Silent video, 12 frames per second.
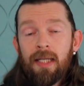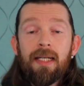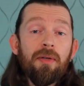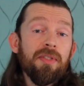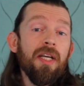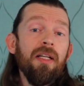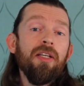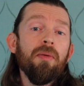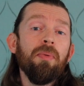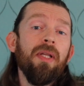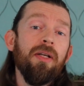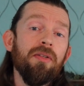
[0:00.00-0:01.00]
Now, telling your
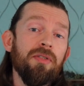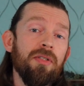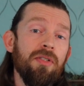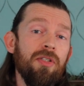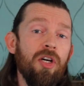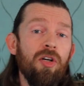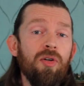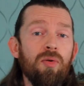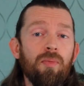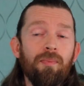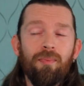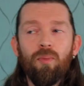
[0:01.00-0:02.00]
players
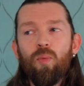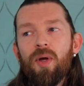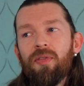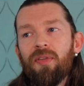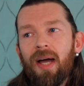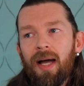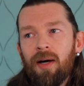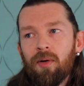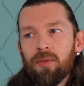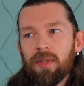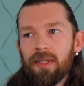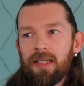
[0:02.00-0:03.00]
no
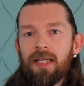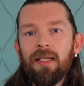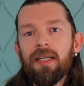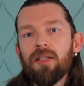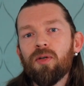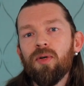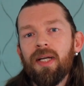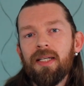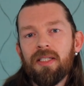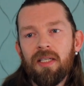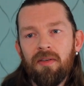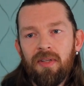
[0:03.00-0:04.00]
without killing the
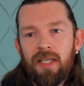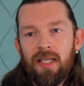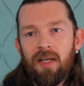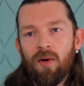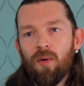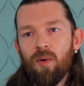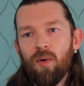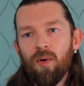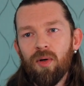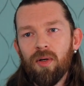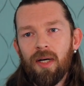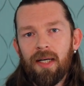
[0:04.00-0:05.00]
creativity
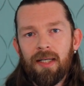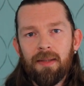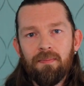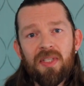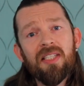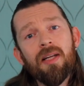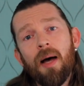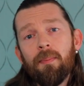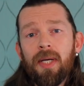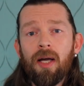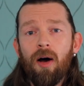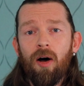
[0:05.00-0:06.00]
or um,
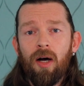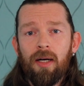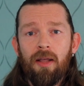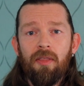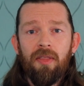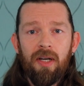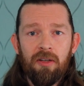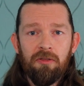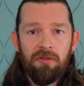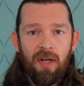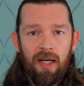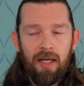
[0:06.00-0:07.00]
stomping on their
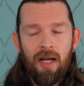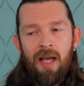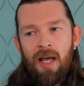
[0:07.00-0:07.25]
fun.